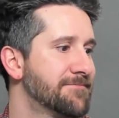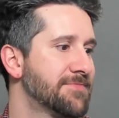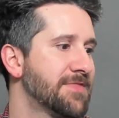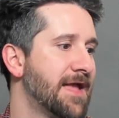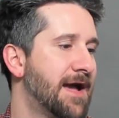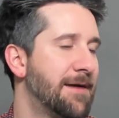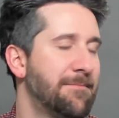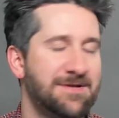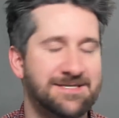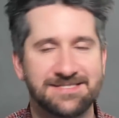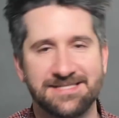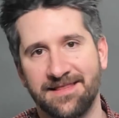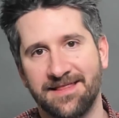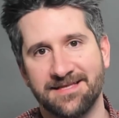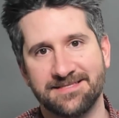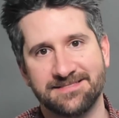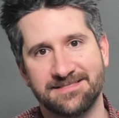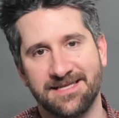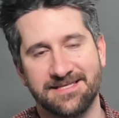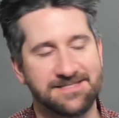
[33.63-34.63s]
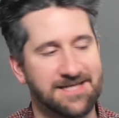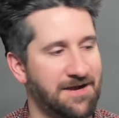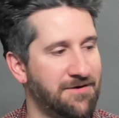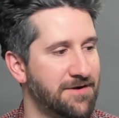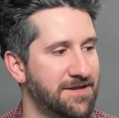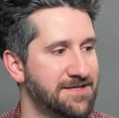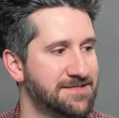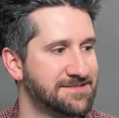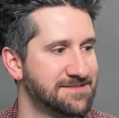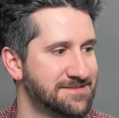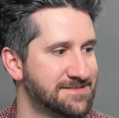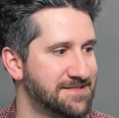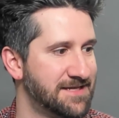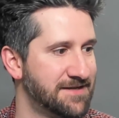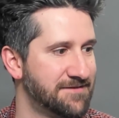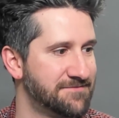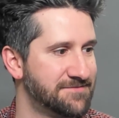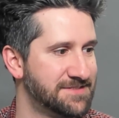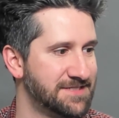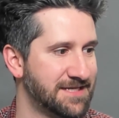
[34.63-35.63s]
I'm gonna say that's that's how it is instead
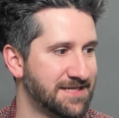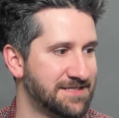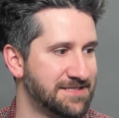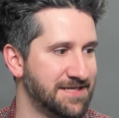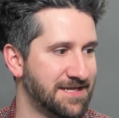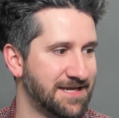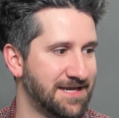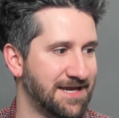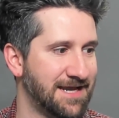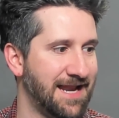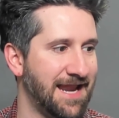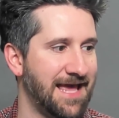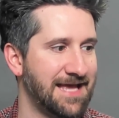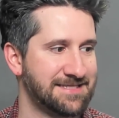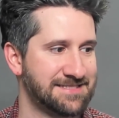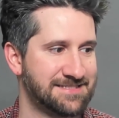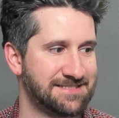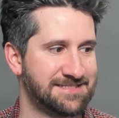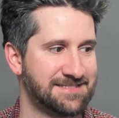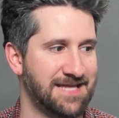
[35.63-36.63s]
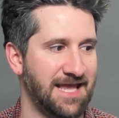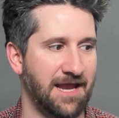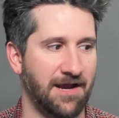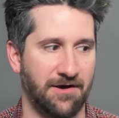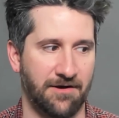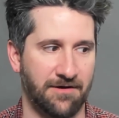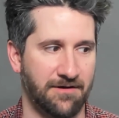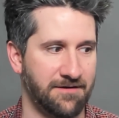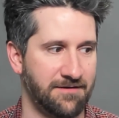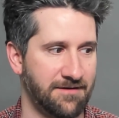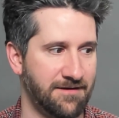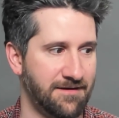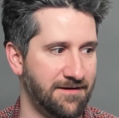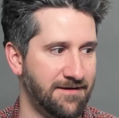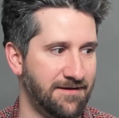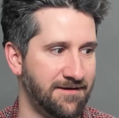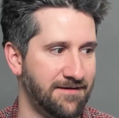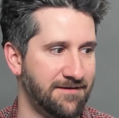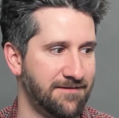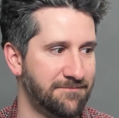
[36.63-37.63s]
of de, de classer.
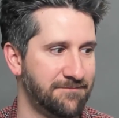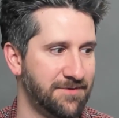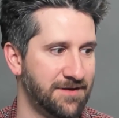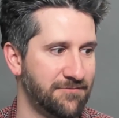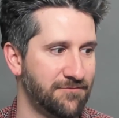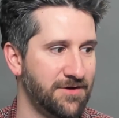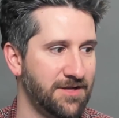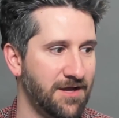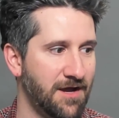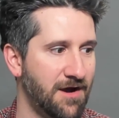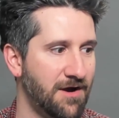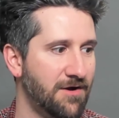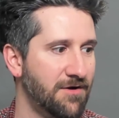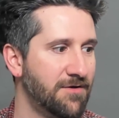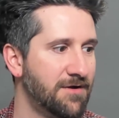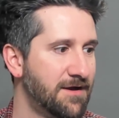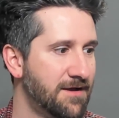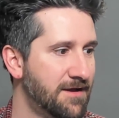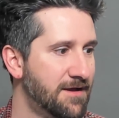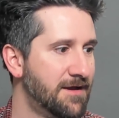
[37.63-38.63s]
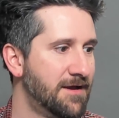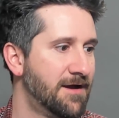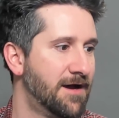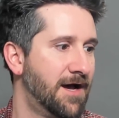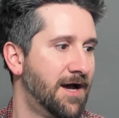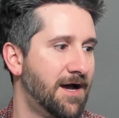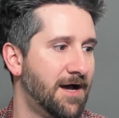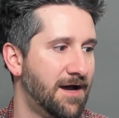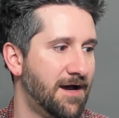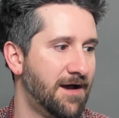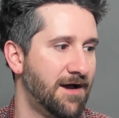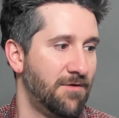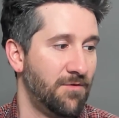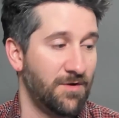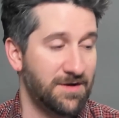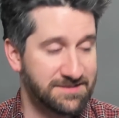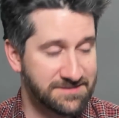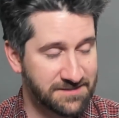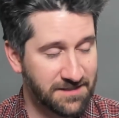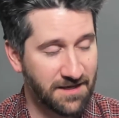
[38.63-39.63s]
Uh, but Rio, uh,
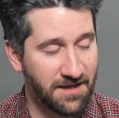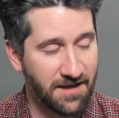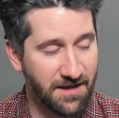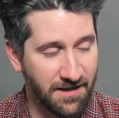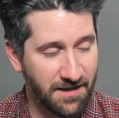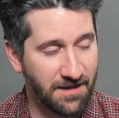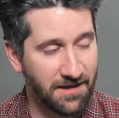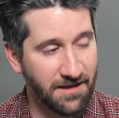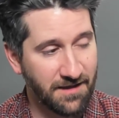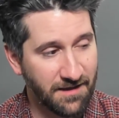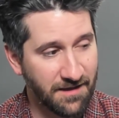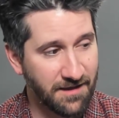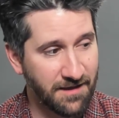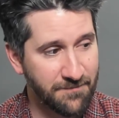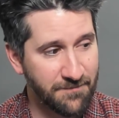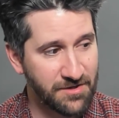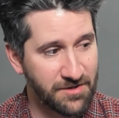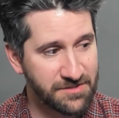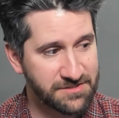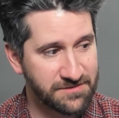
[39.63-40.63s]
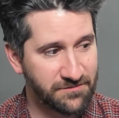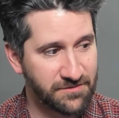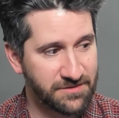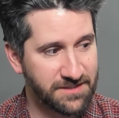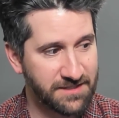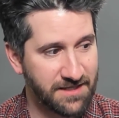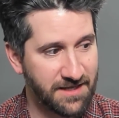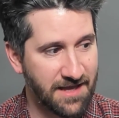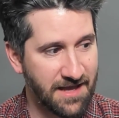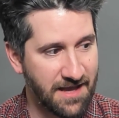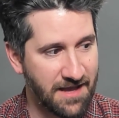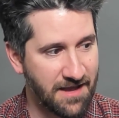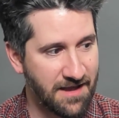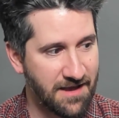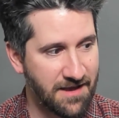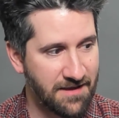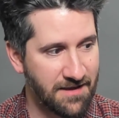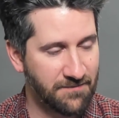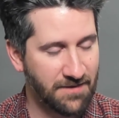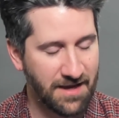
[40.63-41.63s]
what's up, merciful
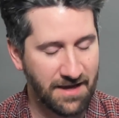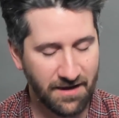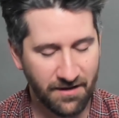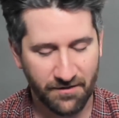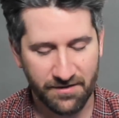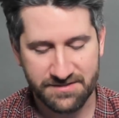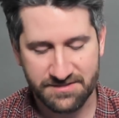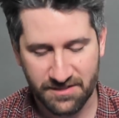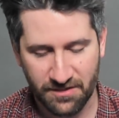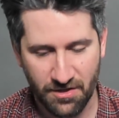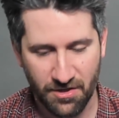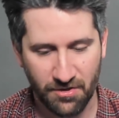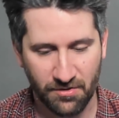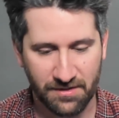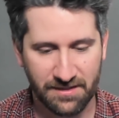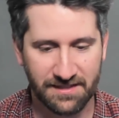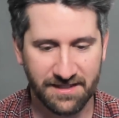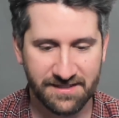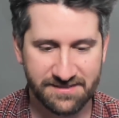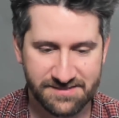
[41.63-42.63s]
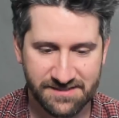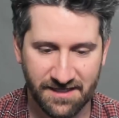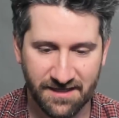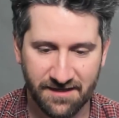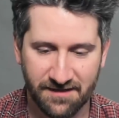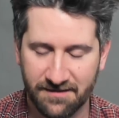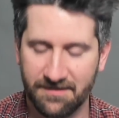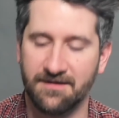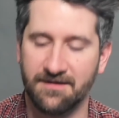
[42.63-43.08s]
DM? How is it going, Lisa?